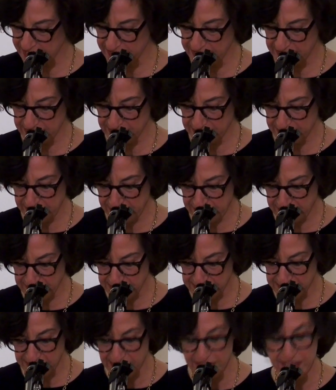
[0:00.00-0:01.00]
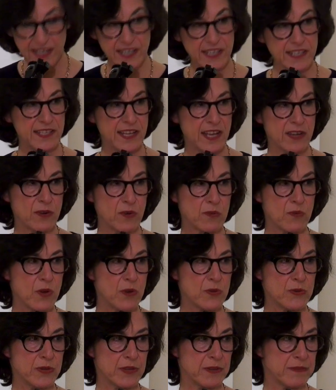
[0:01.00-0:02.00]
and can lead us down a
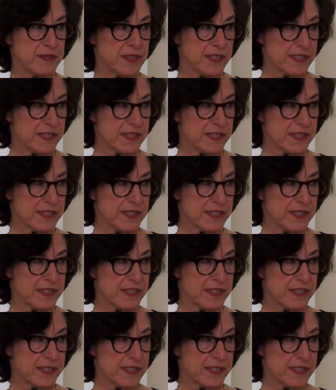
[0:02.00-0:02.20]
road of